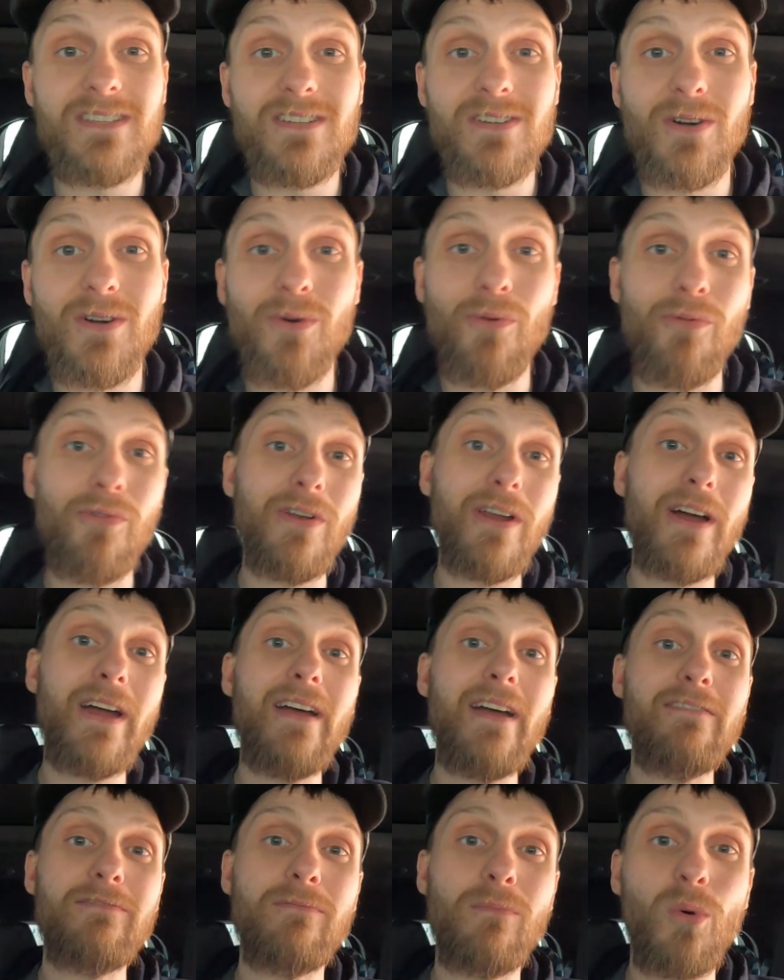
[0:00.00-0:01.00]
to know that I
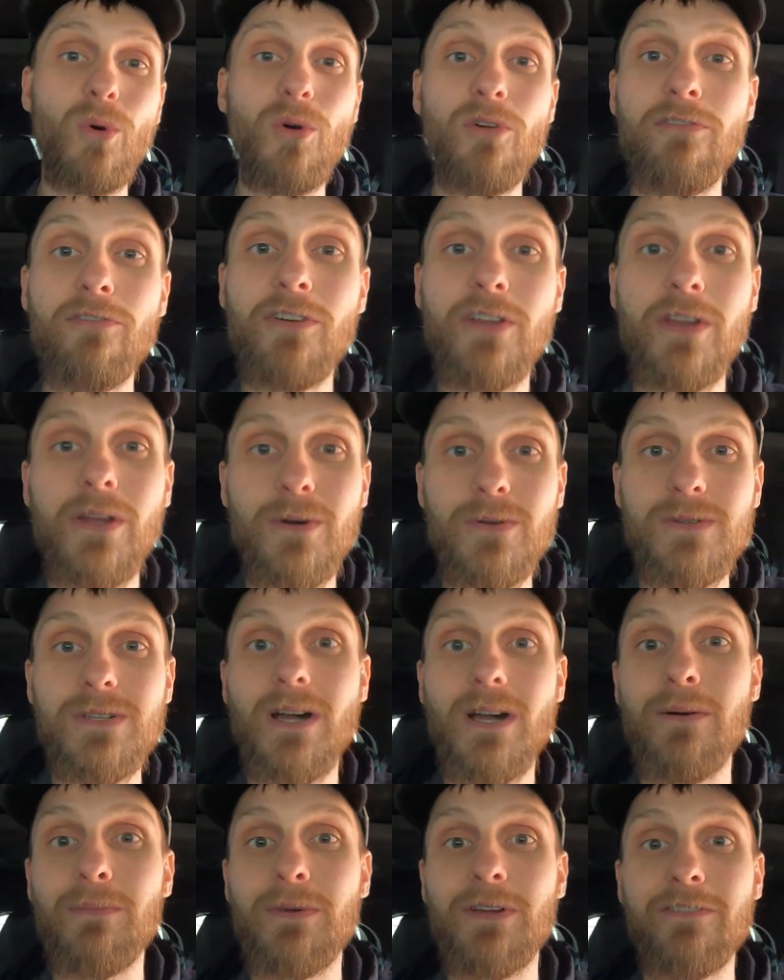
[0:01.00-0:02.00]
have more videos
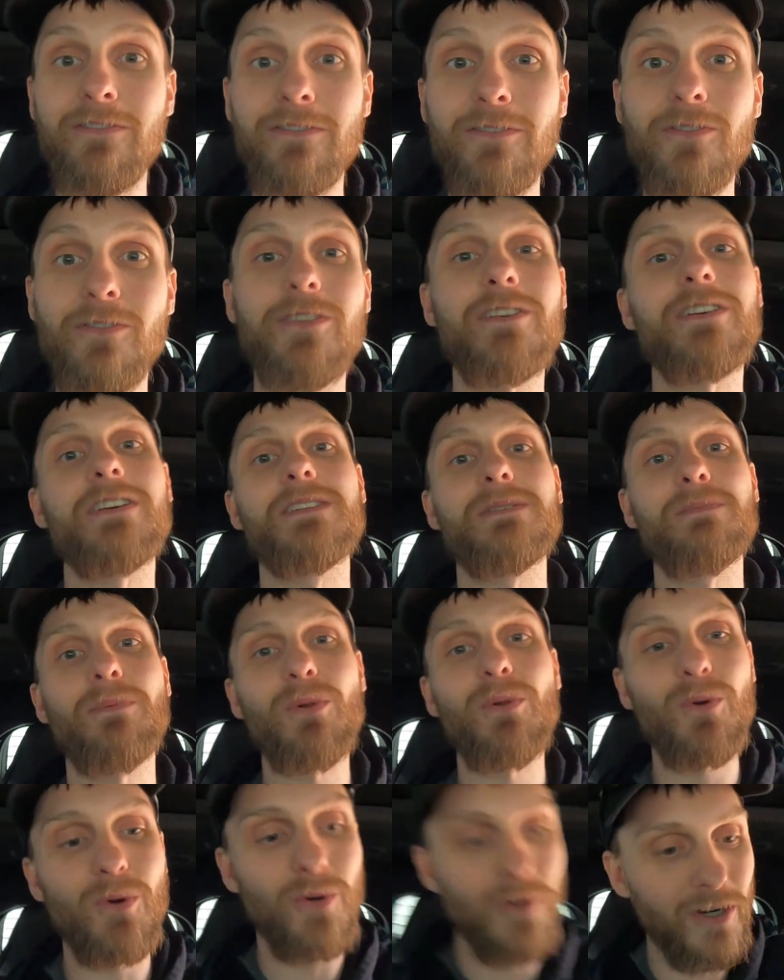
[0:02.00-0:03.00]
coming for the
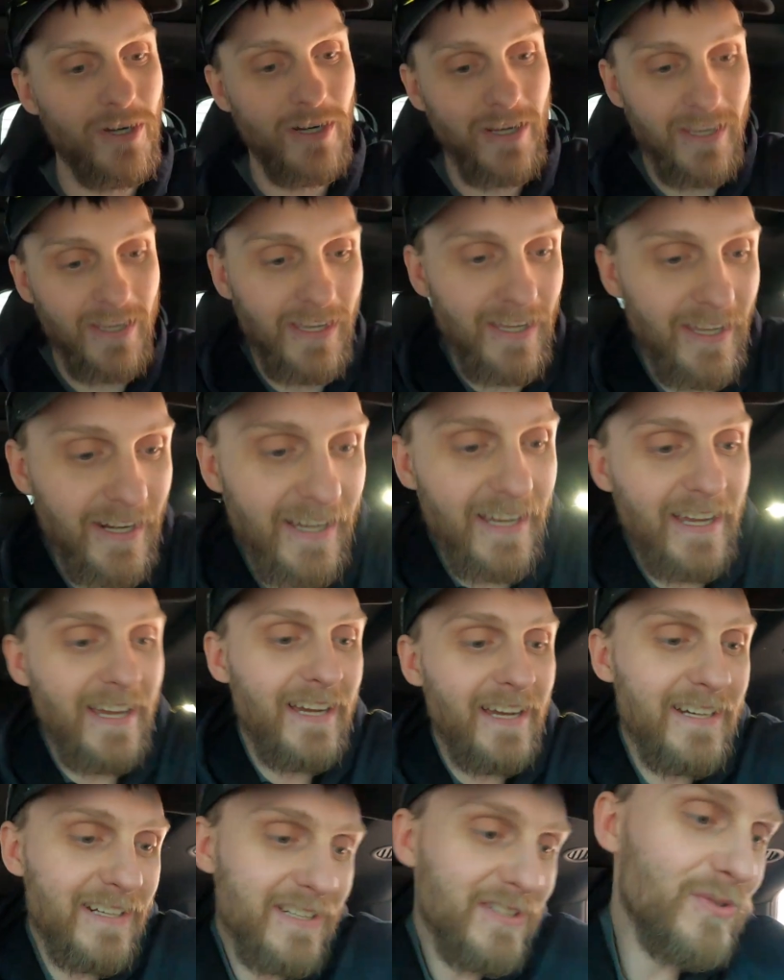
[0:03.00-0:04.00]
Explorer, and I
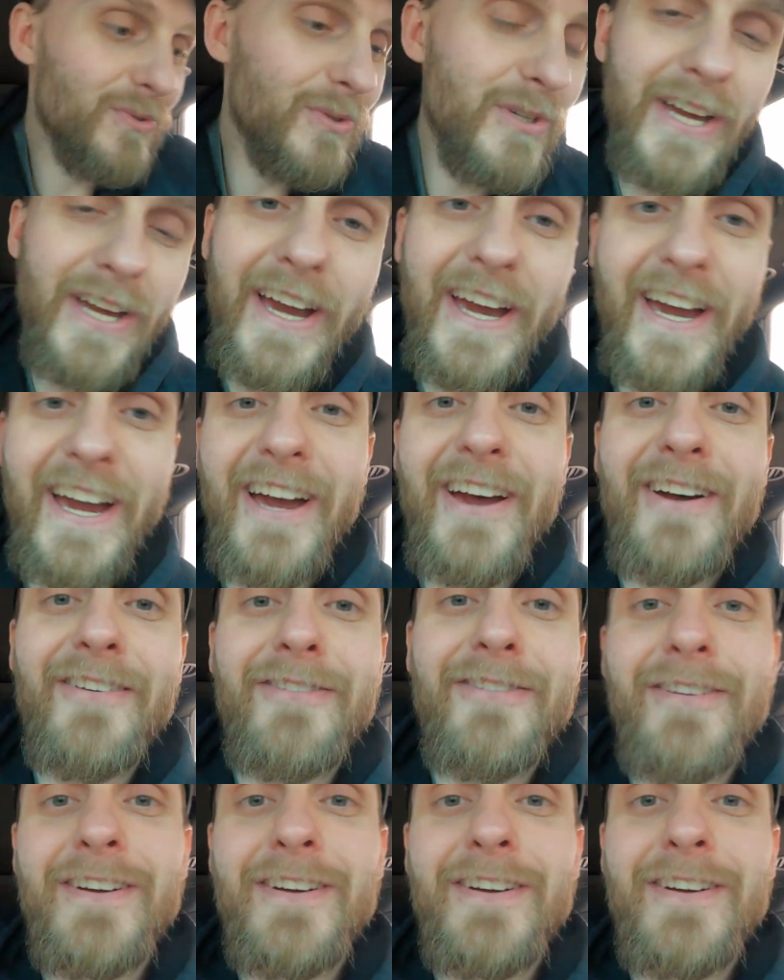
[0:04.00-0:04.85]
actually have